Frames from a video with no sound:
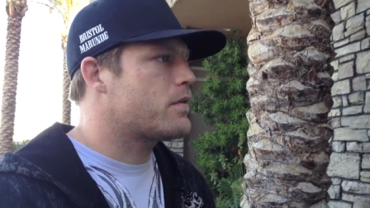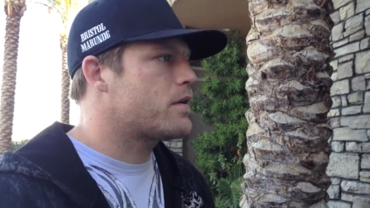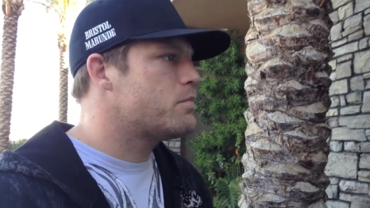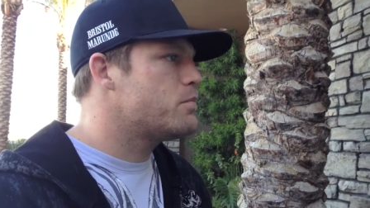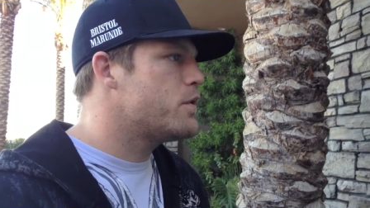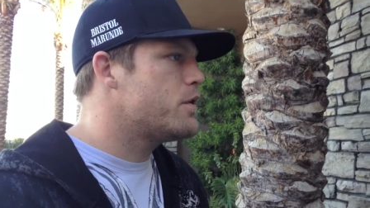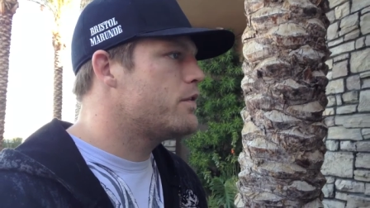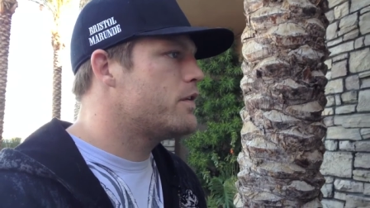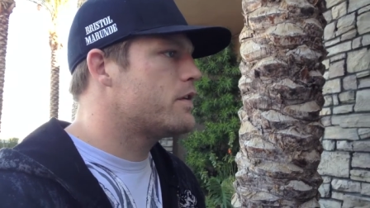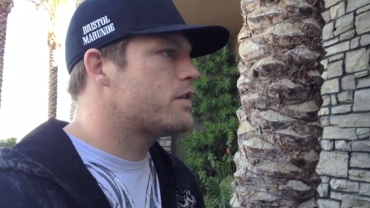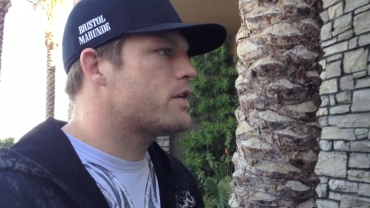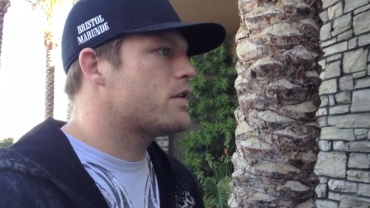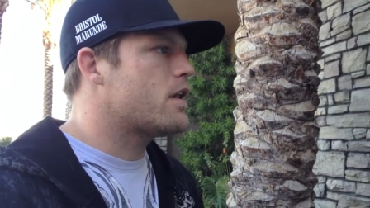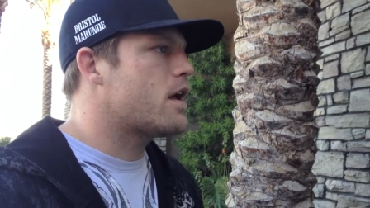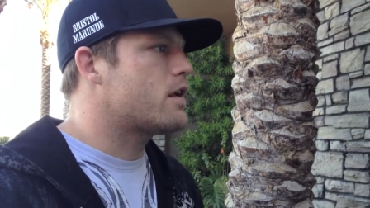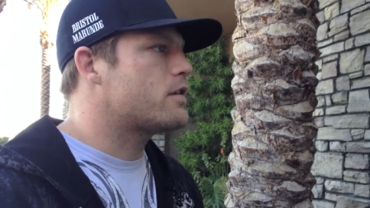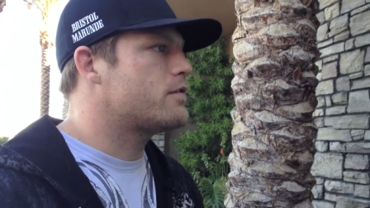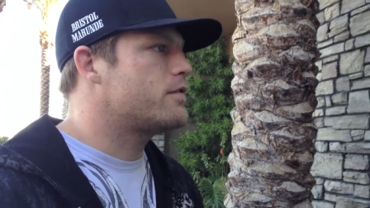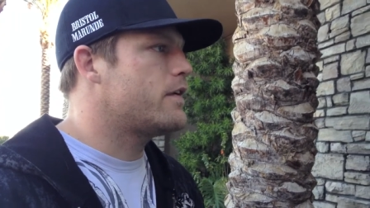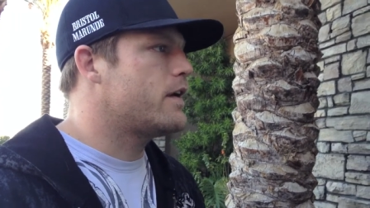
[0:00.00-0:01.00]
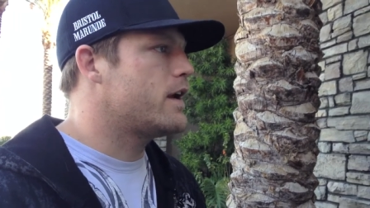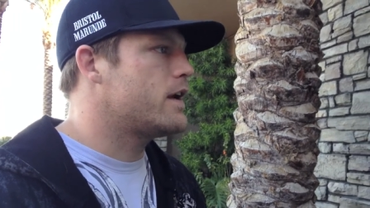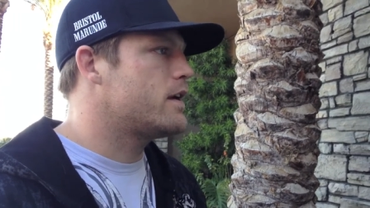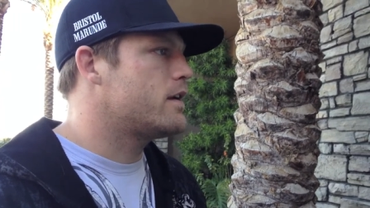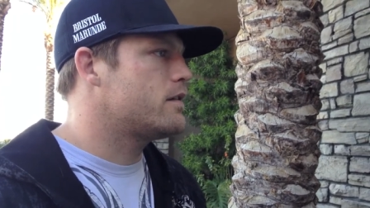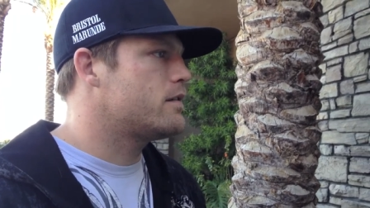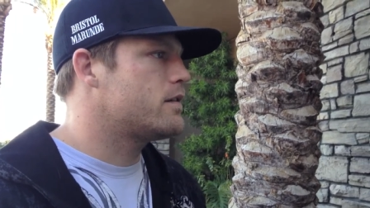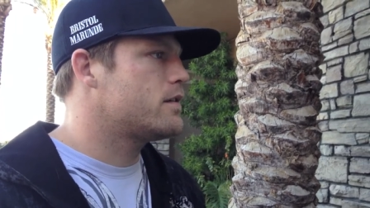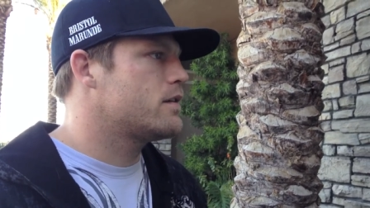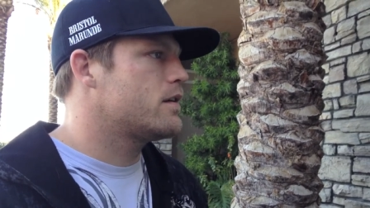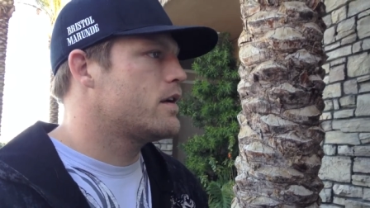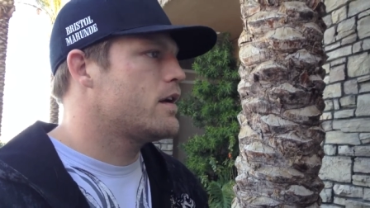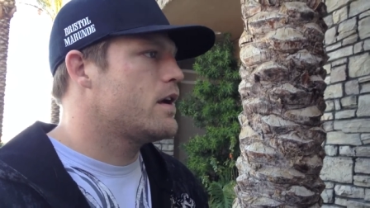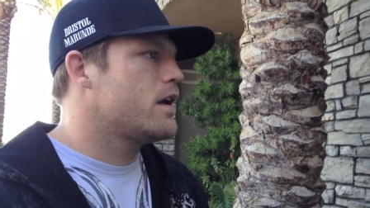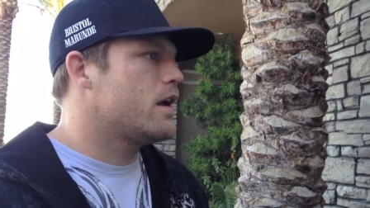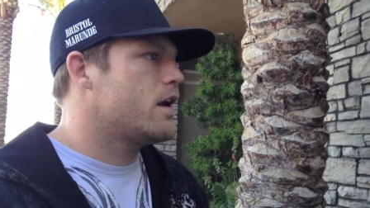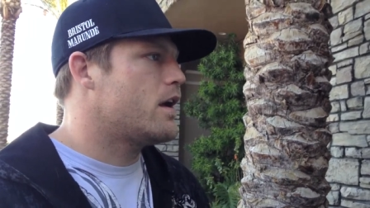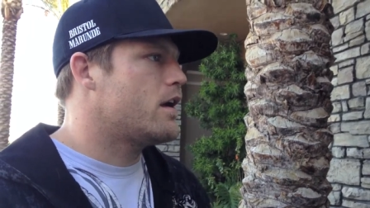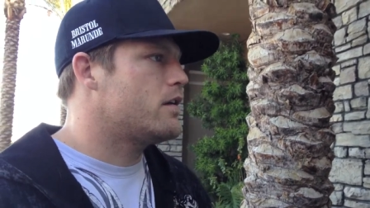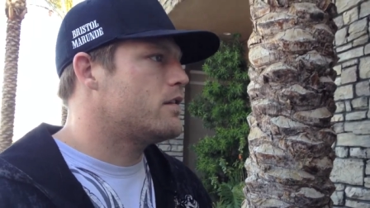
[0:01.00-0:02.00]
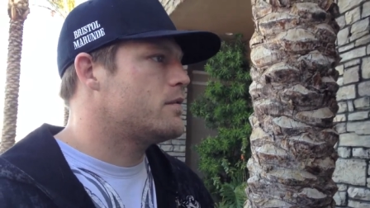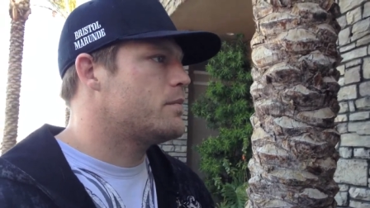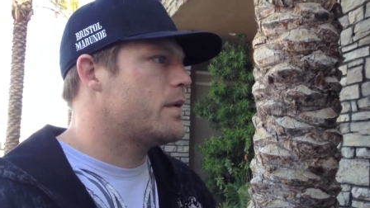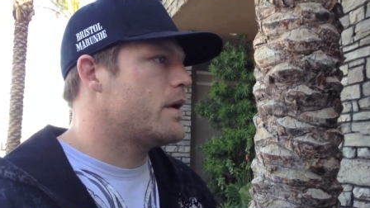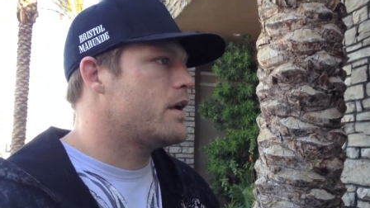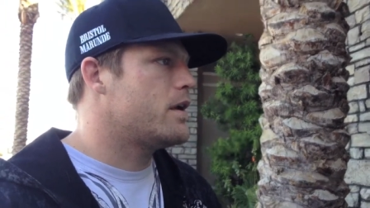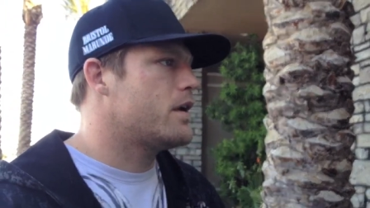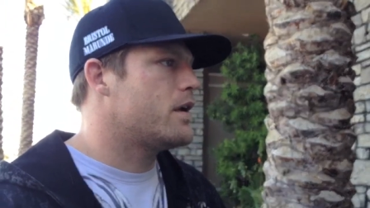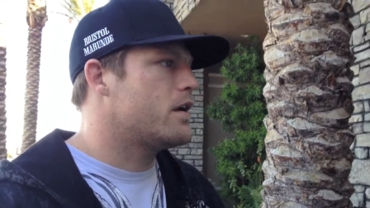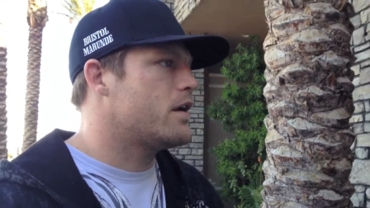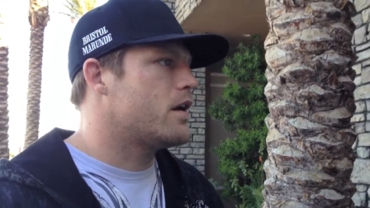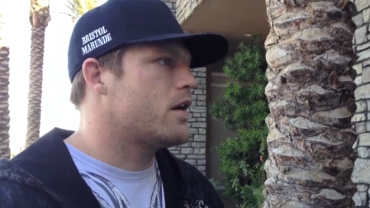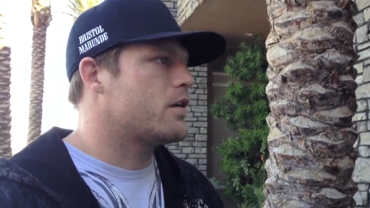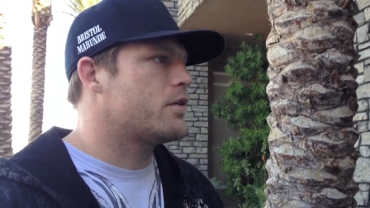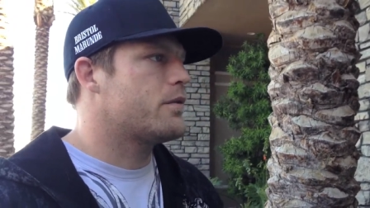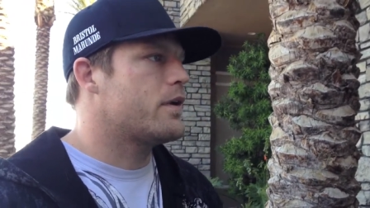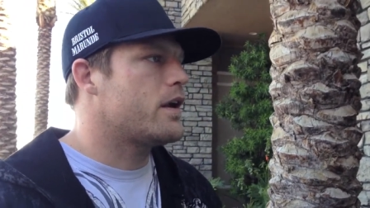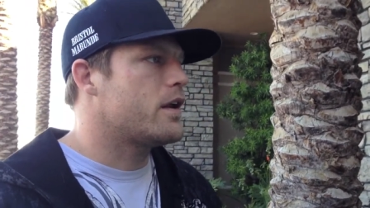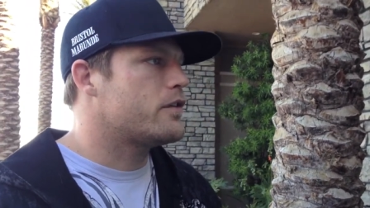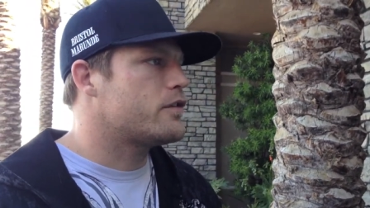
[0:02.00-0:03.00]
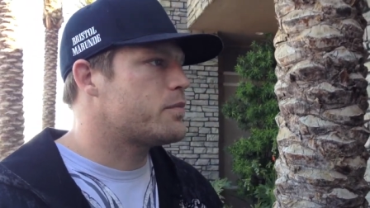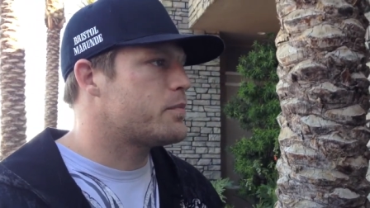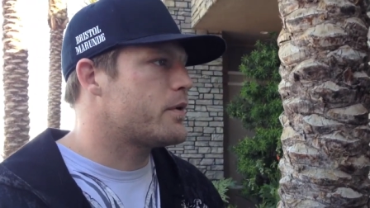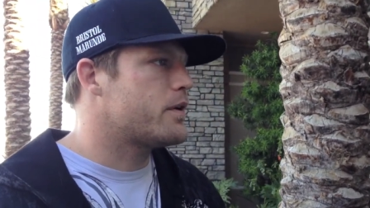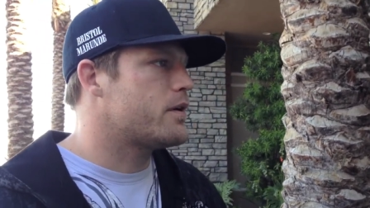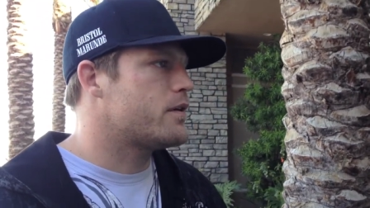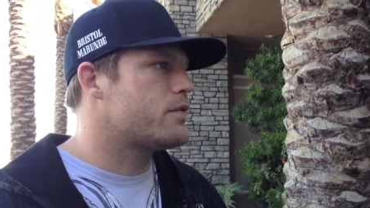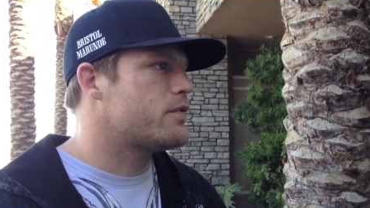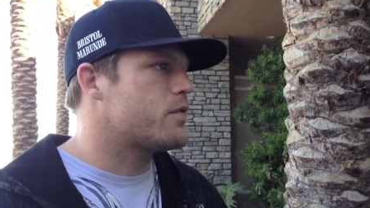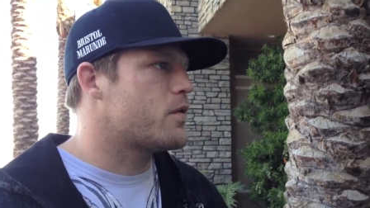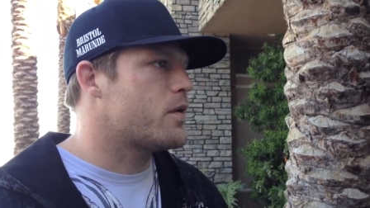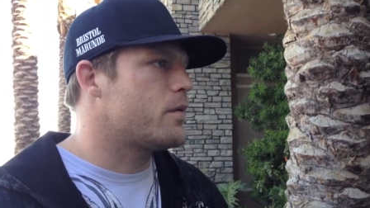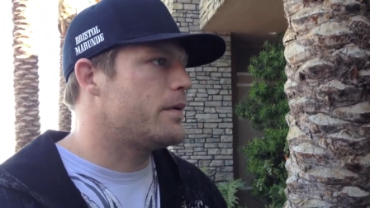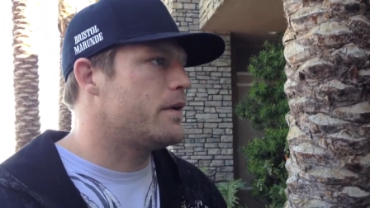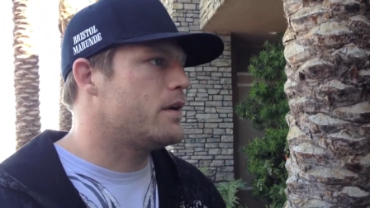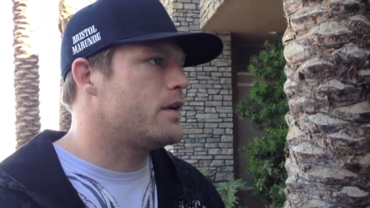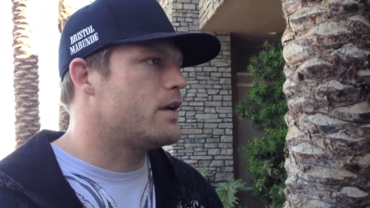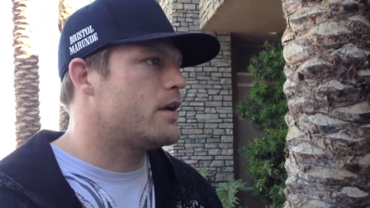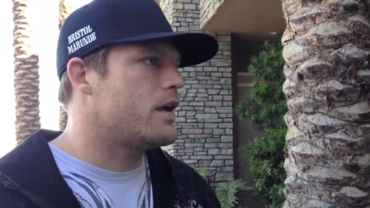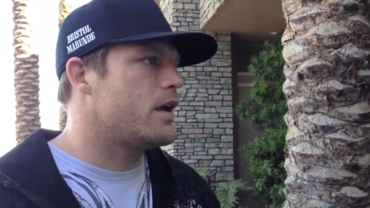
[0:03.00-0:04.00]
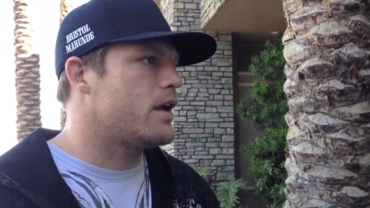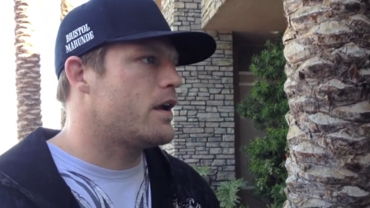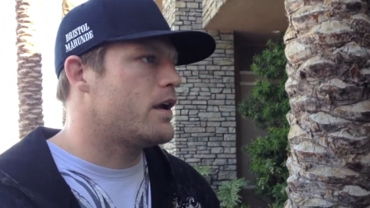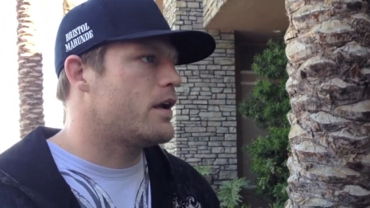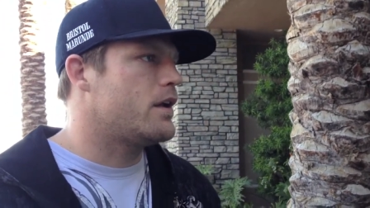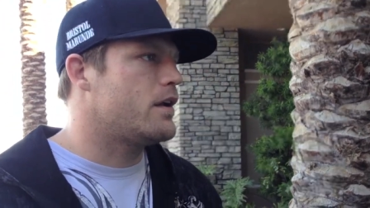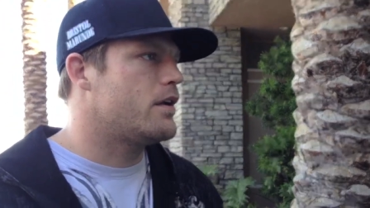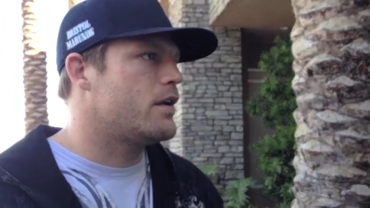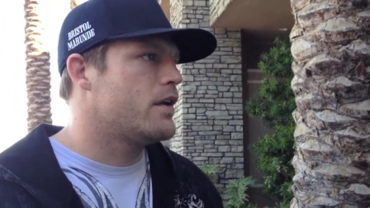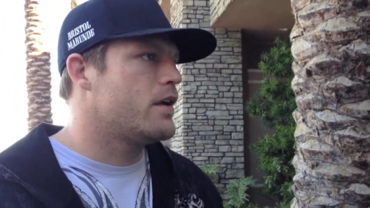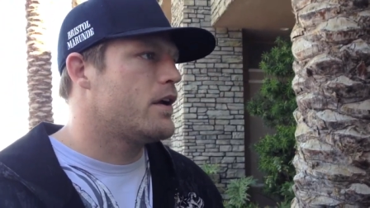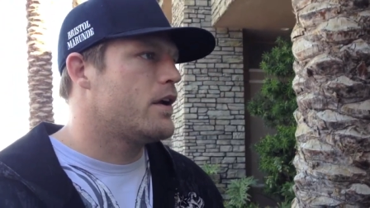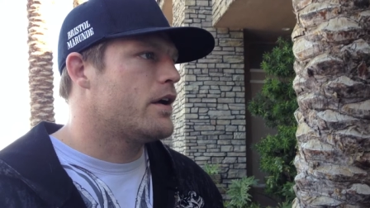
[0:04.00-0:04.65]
moving to Las Vegas has been a great experience for me, and